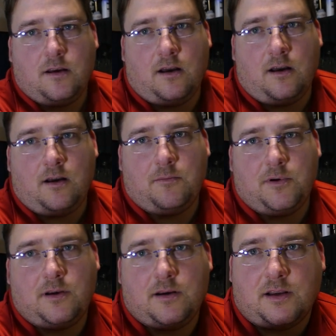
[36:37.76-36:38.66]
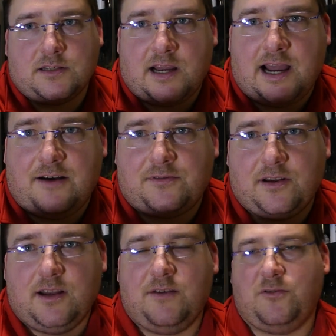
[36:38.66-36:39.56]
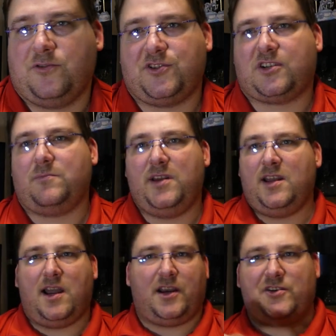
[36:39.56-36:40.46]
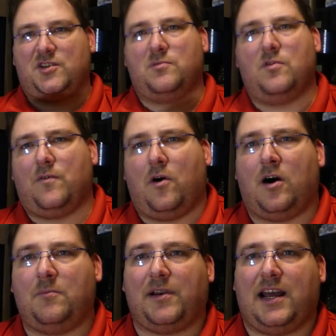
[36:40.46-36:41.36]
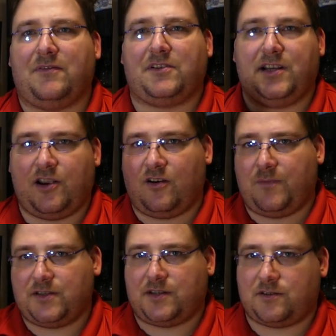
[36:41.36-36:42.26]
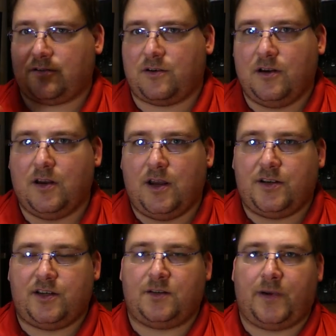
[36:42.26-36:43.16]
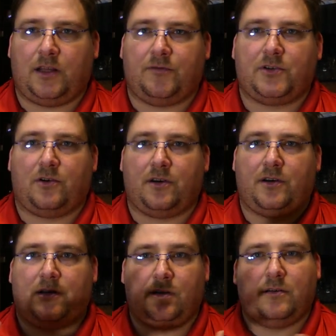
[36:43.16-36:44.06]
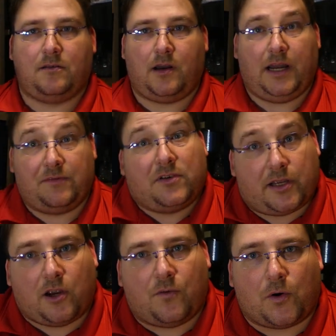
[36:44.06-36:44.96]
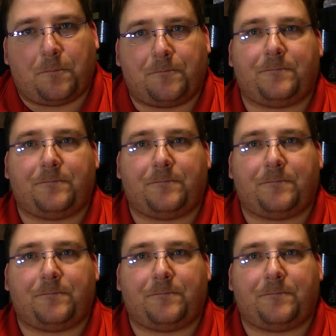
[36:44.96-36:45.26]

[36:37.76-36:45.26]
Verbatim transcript: Because um, I have to, if it was just me, I can just move on, but I have to take care of my sister. She's mentally retarded and I have to take care of her.